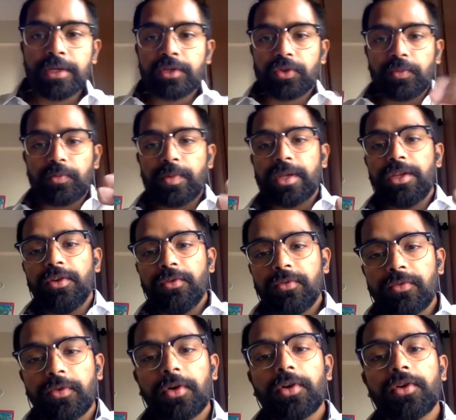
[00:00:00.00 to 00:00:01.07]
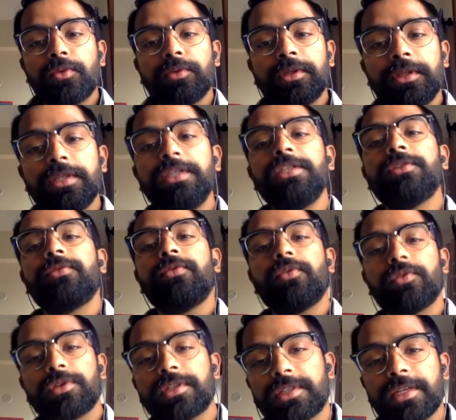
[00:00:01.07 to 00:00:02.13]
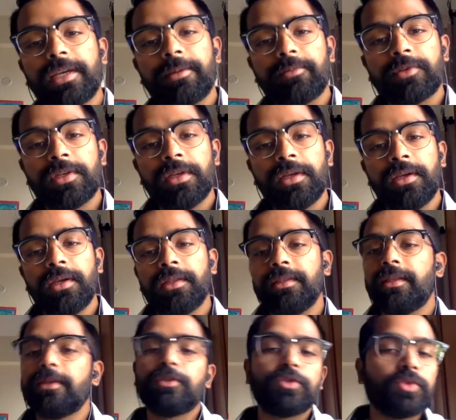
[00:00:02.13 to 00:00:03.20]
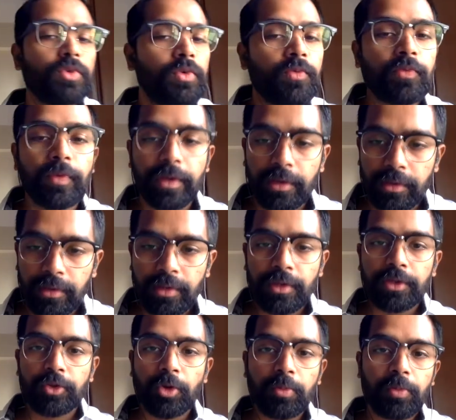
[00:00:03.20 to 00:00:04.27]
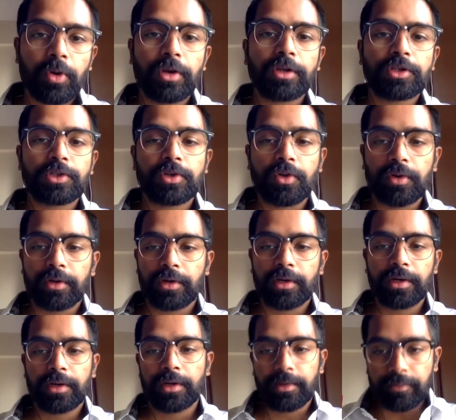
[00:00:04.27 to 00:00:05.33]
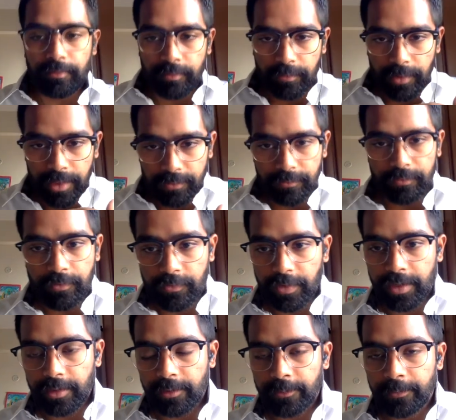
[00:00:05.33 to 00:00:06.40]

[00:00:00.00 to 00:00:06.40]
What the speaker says: So when you follow these 4 steps, there's no way your polished concrete can fail.